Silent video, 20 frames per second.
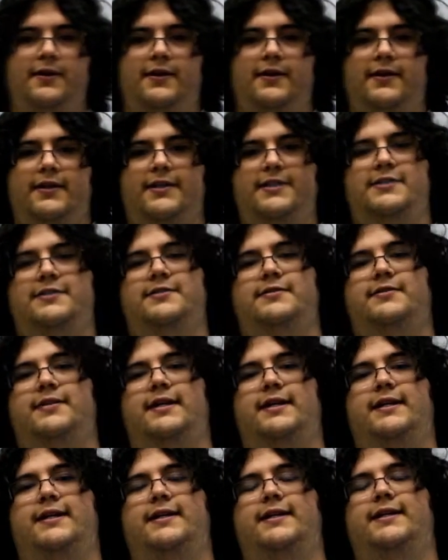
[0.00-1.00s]
into
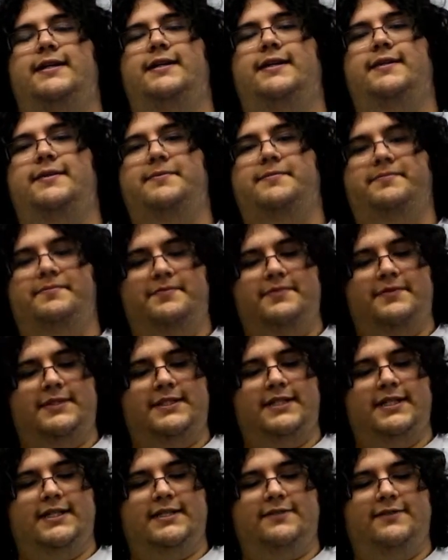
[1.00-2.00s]
a
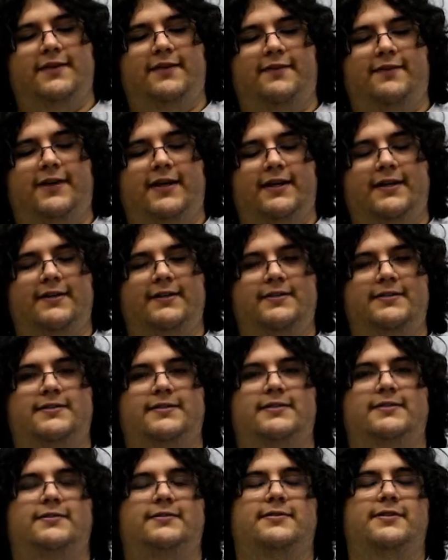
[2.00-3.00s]
CSV file,
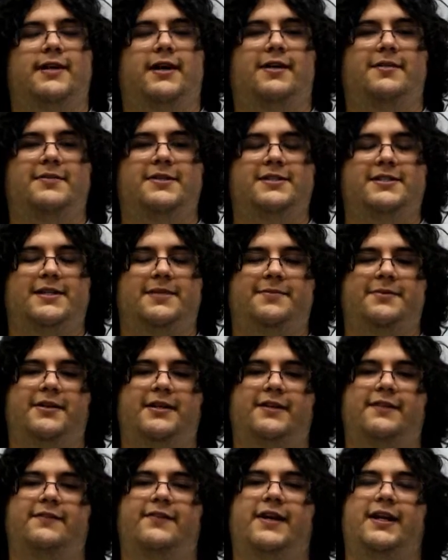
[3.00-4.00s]
so comma
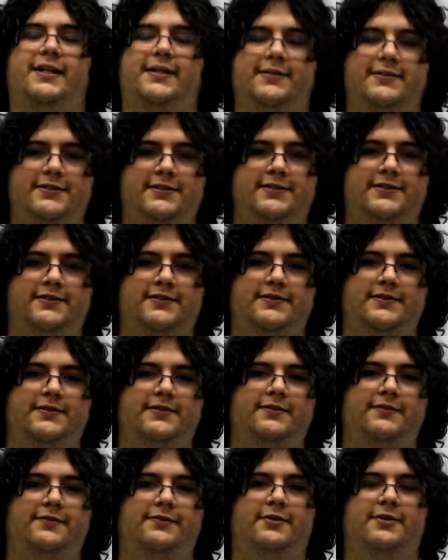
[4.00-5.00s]
separated values
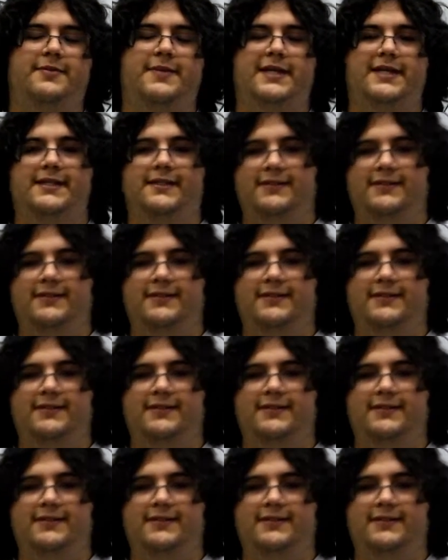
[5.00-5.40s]
format,